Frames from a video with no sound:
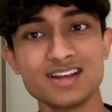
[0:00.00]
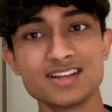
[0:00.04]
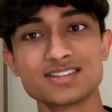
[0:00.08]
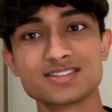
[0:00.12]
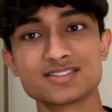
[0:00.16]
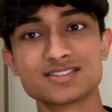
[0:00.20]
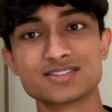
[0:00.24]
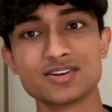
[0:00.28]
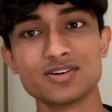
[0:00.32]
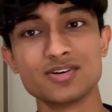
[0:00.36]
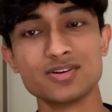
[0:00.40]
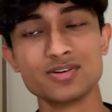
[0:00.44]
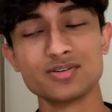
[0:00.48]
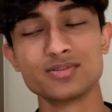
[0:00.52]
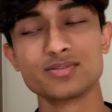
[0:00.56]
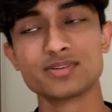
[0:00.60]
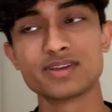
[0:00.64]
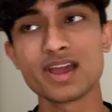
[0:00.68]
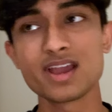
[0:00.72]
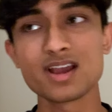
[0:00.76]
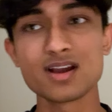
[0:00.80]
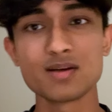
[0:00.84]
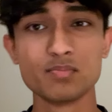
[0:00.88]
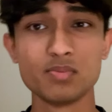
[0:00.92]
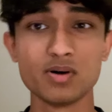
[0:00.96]
So
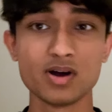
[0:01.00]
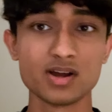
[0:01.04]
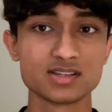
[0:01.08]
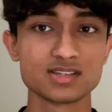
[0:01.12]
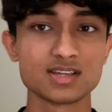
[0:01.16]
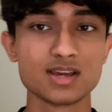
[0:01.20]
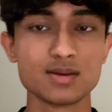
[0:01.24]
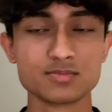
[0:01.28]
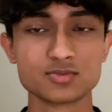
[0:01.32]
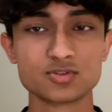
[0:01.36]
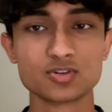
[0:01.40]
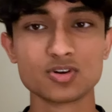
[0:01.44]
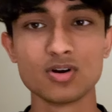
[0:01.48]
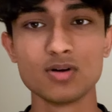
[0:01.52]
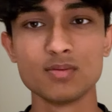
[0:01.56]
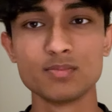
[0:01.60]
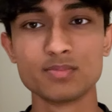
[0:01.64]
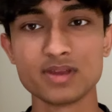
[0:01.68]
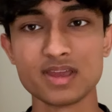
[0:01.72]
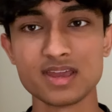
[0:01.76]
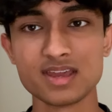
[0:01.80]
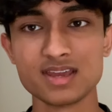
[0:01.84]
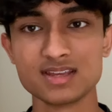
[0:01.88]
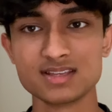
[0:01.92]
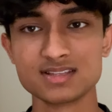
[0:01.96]
getting a part-time job
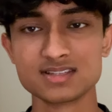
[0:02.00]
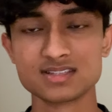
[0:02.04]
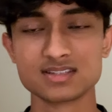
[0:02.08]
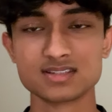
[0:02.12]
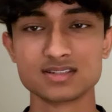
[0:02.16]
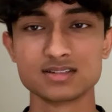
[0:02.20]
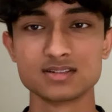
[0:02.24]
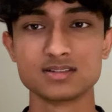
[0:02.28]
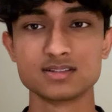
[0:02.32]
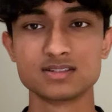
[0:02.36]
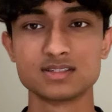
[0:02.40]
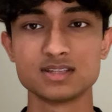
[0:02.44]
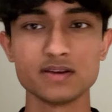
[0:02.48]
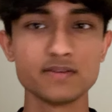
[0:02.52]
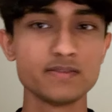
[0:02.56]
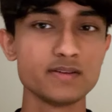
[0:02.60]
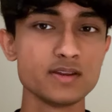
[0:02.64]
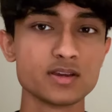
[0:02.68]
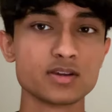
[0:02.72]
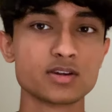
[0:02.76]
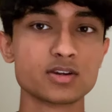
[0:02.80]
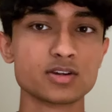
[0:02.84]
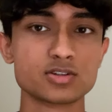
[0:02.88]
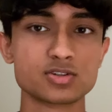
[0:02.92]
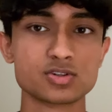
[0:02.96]
is
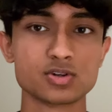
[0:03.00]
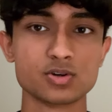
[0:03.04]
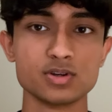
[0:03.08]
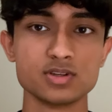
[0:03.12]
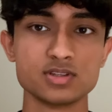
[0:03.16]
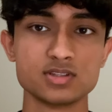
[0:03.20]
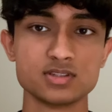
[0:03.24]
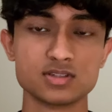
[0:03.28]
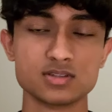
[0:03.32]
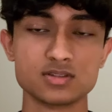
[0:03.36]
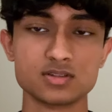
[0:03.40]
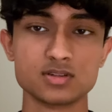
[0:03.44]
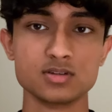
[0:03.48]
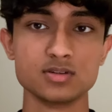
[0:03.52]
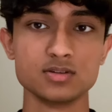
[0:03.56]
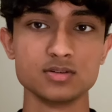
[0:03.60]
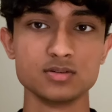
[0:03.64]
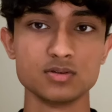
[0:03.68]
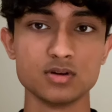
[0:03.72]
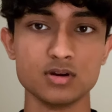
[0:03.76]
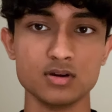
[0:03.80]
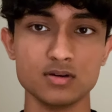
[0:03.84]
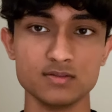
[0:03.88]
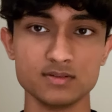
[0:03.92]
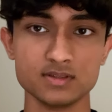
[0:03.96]
definitely a good choice to
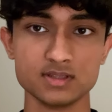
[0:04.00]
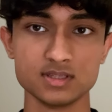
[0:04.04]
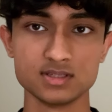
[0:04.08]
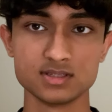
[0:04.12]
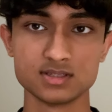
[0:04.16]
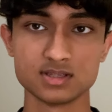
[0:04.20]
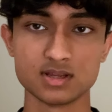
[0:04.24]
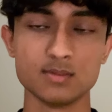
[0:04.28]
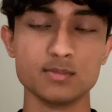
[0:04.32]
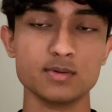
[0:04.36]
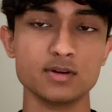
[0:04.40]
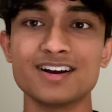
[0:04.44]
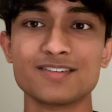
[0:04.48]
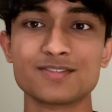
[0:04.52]
do over the summer.